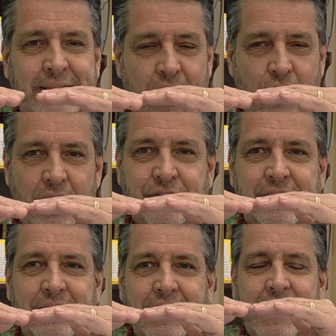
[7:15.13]

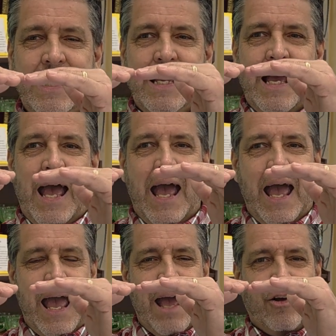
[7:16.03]
tariffs,
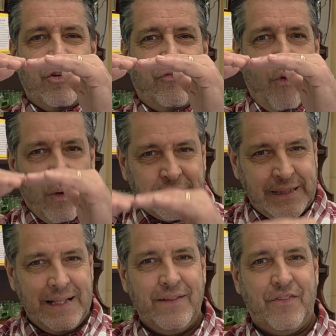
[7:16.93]

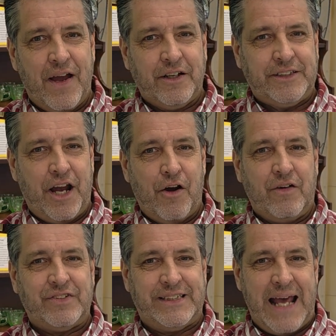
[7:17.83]
forcing their
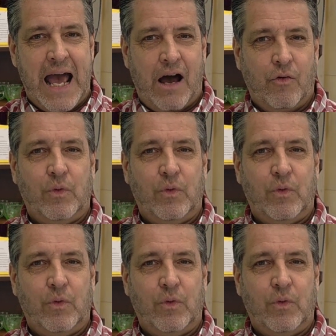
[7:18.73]
tariffs down,